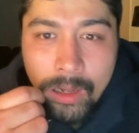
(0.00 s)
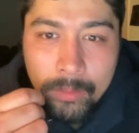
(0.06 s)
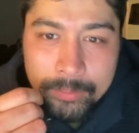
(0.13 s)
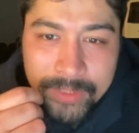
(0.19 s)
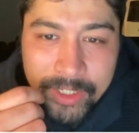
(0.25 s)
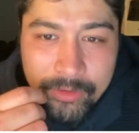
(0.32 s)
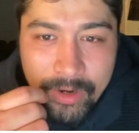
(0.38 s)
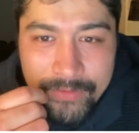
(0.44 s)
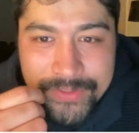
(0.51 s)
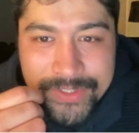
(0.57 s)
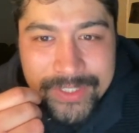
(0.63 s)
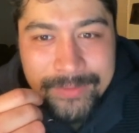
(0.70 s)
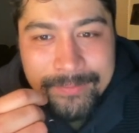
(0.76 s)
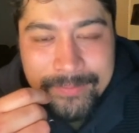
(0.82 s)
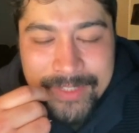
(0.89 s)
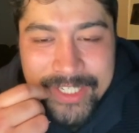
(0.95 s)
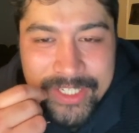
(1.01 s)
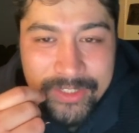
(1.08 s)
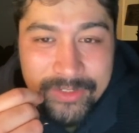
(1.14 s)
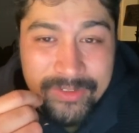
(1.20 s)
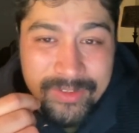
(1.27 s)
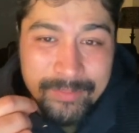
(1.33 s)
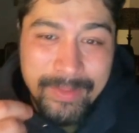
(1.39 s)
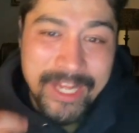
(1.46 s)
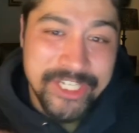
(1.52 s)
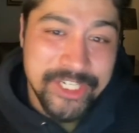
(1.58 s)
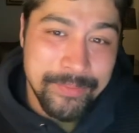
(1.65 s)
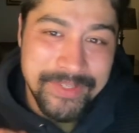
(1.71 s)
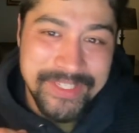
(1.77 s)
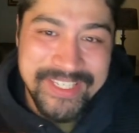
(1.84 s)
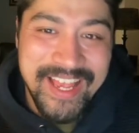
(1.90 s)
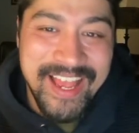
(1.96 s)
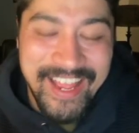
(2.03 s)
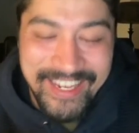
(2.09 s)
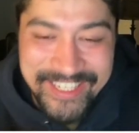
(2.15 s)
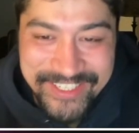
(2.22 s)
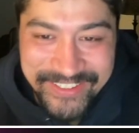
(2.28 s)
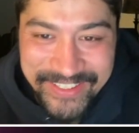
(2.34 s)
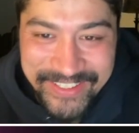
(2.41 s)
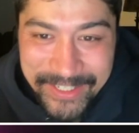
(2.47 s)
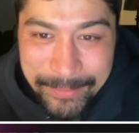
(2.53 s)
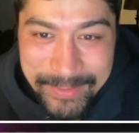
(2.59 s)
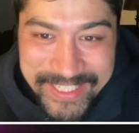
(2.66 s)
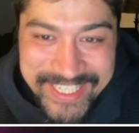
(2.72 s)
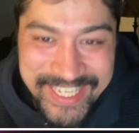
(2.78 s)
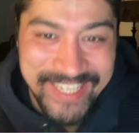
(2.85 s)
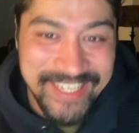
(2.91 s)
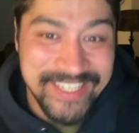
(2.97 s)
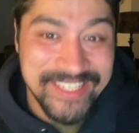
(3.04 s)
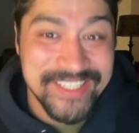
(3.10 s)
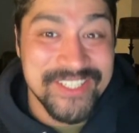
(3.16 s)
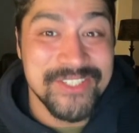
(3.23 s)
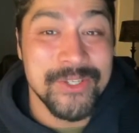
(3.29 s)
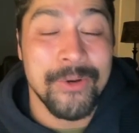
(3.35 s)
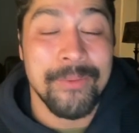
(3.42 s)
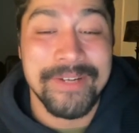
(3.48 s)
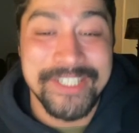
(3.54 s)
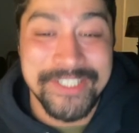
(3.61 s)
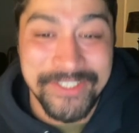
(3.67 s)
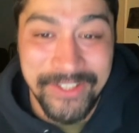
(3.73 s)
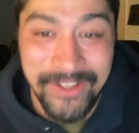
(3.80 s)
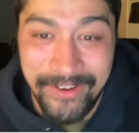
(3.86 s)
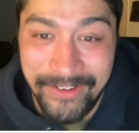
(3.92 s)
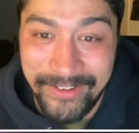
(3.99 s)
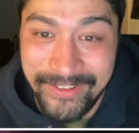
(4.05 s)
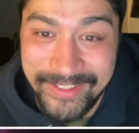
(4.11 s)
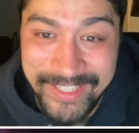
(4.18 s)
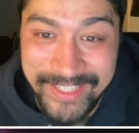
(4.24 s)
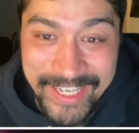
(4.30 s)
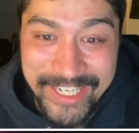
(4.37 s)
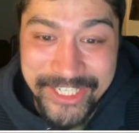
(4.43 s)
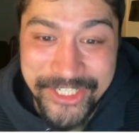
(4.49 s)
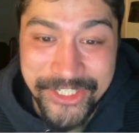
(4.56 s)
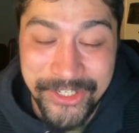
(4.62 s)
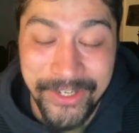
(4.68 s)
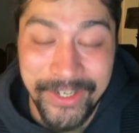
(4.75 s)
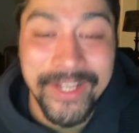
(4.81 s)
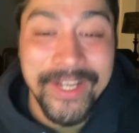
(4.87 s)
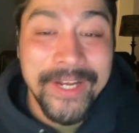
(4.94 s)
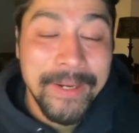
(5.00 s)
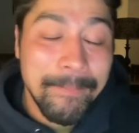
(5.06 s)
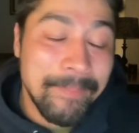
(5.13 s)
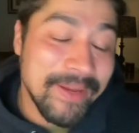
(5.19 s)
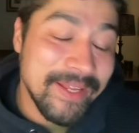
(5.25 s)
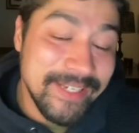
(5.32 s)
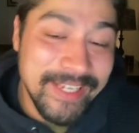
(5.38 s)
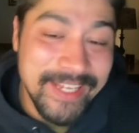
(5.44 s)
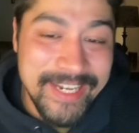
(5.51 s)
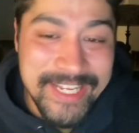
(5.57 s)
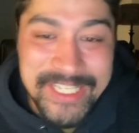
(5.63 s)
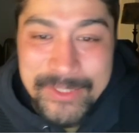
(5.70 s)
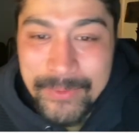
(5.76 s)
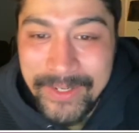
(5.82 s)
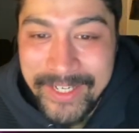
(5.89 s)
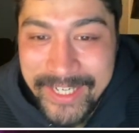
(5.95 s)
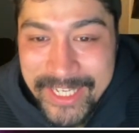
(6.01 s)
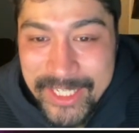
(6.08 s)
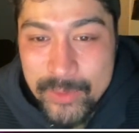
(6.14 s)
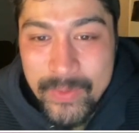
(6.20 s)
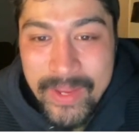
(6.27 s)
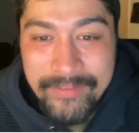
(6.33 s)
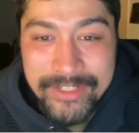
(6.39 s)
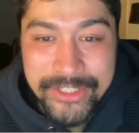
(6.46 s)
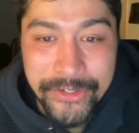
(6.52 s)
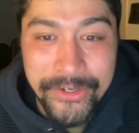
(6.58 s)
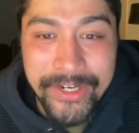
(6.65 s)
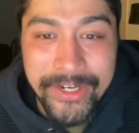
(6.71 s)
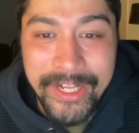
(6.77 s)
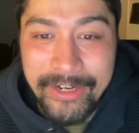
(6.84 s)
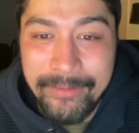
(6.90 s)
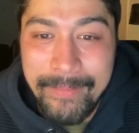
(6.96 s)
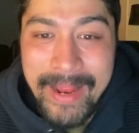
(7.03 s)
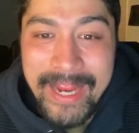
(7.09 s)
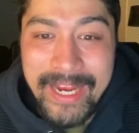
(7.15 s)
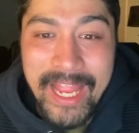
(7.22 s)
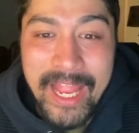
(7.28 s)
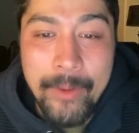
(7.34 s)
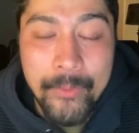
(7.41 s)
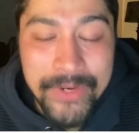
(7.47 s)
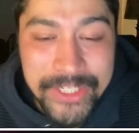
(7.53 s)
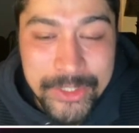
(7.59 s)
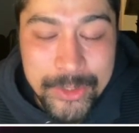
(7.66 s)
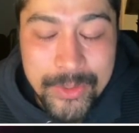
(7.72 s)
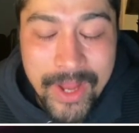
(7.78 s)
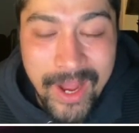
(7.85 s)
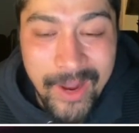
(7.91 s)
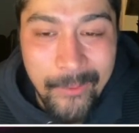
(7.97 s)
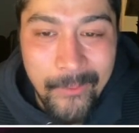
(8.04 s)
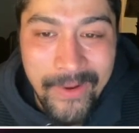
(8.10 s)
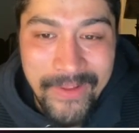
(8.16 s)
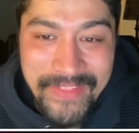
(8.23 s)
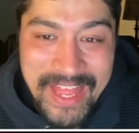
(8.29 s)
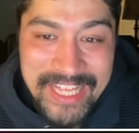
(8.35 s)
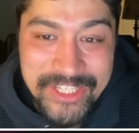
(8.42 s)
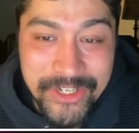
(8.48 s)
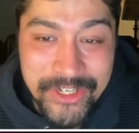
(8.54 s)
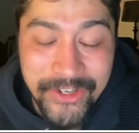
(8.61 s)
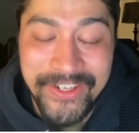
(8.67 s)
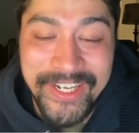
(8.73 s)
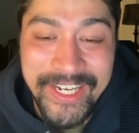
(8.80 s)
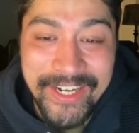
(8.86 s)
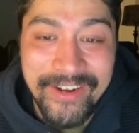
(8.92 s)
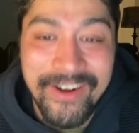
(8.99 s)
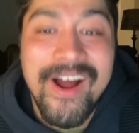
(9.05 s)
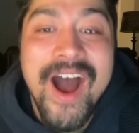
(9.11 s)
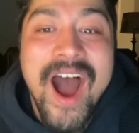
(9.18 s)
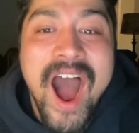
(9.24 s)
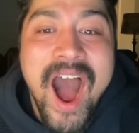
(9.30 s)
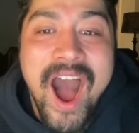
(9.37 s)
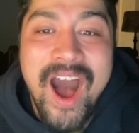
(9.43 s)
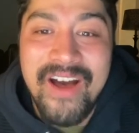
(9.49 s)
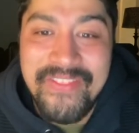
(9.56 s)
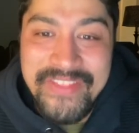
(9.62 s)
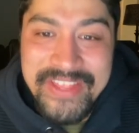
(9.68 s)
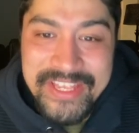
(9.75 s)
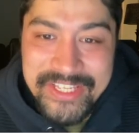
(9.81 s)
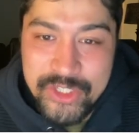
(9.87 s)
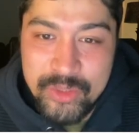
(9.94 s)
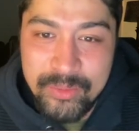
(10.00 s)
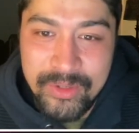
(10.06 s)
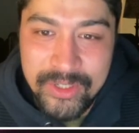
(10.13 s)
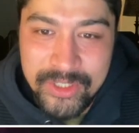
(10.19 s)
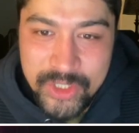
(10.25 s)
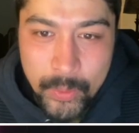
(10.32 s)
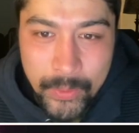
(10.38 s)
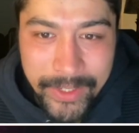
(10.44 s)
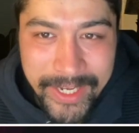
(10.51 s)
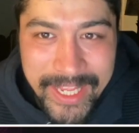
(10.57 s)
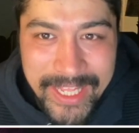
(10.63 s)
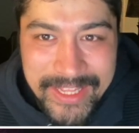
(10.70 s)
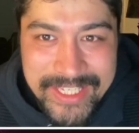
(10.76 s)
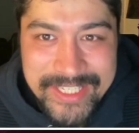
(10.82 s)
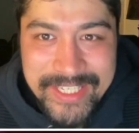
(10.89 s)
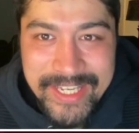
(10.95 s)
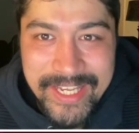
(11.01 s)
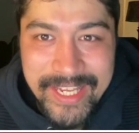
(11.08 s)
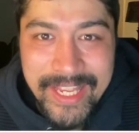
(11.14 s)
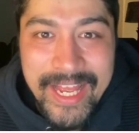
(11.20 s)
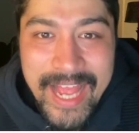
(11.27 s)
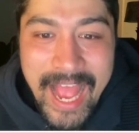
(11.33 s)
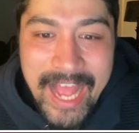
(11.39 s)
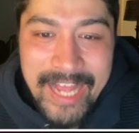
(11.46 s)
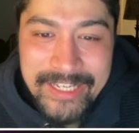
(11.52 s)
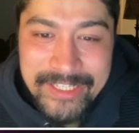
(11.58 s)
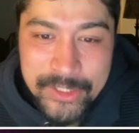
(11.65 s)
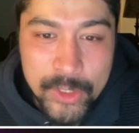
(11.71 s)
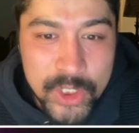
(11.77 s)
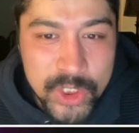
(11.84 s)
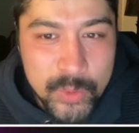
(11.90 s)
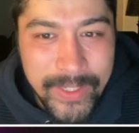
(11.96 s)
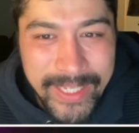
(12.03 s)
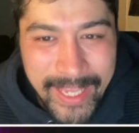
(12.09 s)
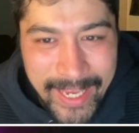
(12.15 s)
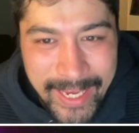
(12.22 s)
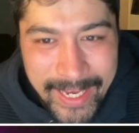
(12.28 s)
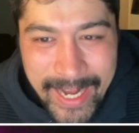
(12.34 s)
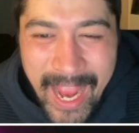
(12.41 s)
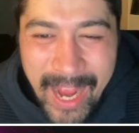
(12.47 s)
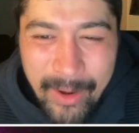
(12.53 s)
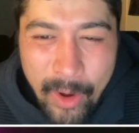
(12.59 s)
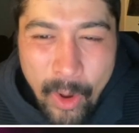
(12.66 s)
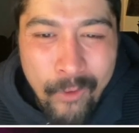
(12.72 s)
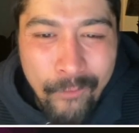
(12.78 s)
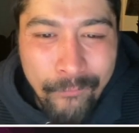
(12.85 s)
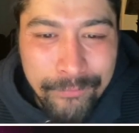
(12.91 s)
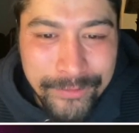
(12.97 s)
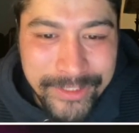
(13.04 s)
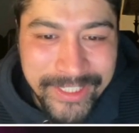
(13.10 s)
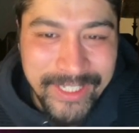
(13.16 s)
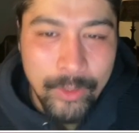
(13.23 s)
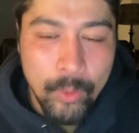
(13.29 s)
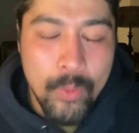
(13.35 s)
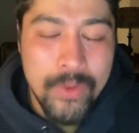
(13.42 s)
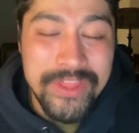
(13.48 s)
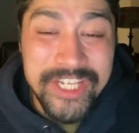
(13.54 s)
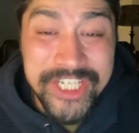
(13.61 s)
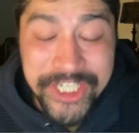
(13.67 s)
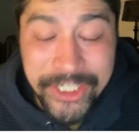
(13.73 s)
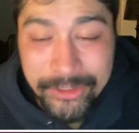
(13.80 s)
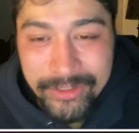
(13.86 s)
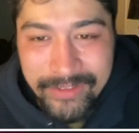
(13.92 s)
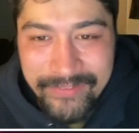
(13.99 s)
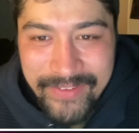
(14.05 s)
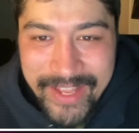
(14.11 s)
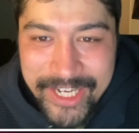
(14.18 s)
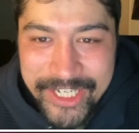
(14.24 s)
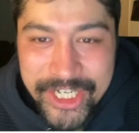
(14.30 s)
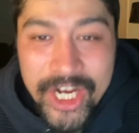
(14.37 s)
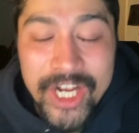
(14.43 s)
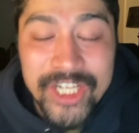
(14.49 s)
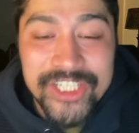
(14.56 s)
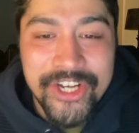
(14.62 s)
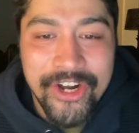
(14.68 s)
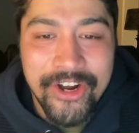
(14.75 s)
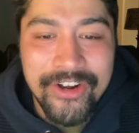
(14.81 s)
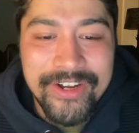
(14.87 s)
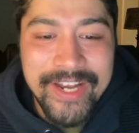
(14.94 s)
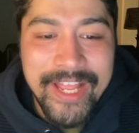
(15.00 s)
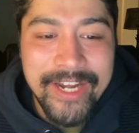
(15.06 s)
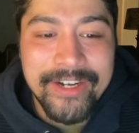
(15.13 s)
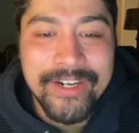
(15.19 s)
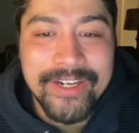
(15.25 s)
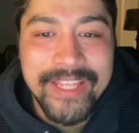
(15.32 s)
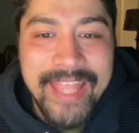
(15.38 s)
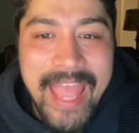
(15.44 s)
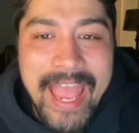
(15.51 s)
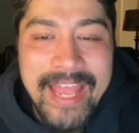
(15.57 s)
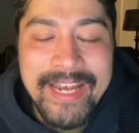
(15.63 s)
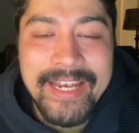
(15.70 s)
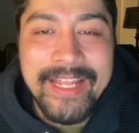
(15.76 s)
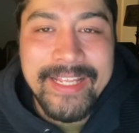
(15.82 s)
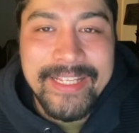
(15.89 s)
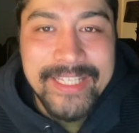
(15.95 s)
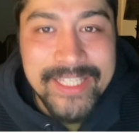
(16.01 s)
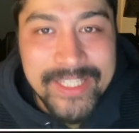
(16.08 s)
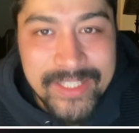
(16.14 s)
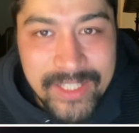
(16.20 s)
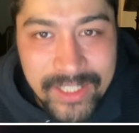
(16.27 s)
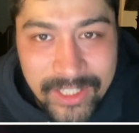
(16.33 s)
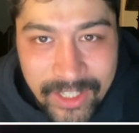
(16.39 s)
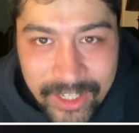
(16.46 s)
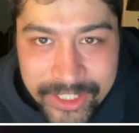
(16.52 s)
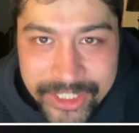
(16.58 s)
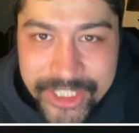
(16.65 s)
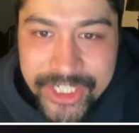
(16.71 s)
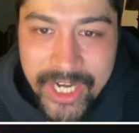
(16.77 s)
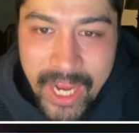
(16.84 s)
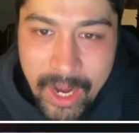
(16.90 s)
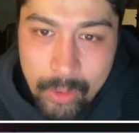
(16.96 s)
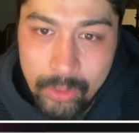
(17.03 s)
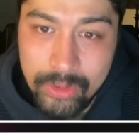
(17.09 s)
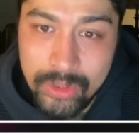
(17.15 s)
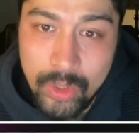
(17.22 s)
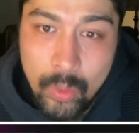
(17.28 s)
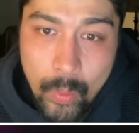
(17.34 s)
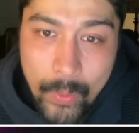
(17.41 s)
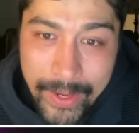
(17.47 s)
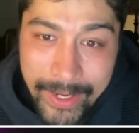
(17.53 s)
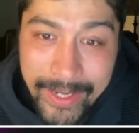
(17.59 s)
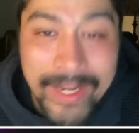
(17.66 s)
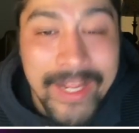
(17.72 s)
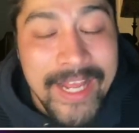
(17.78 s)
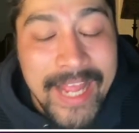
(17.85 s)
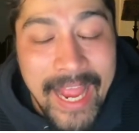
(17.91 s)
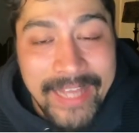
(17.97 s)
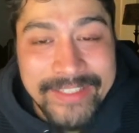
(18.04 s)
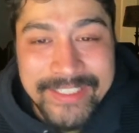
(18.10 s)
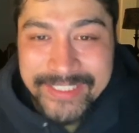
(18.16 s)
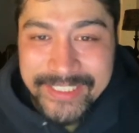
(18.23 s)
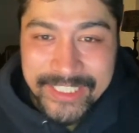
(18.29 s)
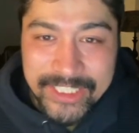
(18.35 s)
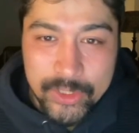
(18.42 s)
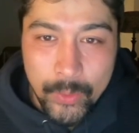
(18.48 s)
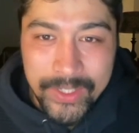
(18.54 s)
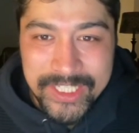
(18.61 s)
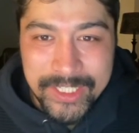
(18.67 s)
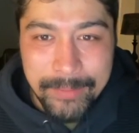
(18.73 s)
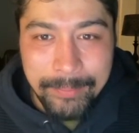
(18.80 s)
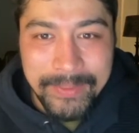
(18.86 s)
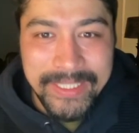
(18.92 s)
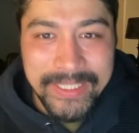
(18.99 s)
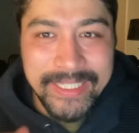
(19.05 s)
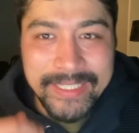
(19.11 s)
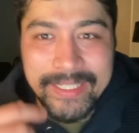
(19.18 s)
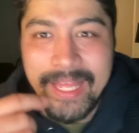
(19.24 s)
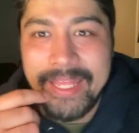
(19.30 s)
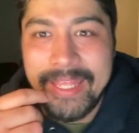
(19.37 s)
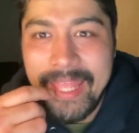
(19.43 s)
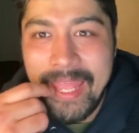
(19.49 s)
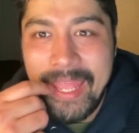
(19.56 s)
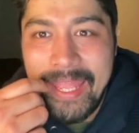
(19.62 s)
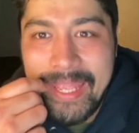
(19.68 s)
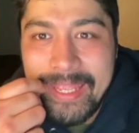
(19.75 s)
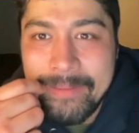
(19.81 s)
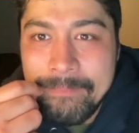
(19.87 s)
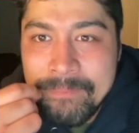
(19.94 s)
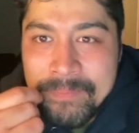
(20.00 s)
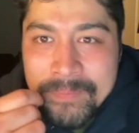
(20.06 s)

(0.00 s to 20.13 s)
play roughs. This matchup is actually going to be taking so much longer than it should, but it is what it is. We have a Turtonator back, and we do not want that Turtonator on the Azumarill, so we're going to get this thing as low as we can, and hopefully with a shield advantage, Turtonator can clutch out the win, unless it's going to be like a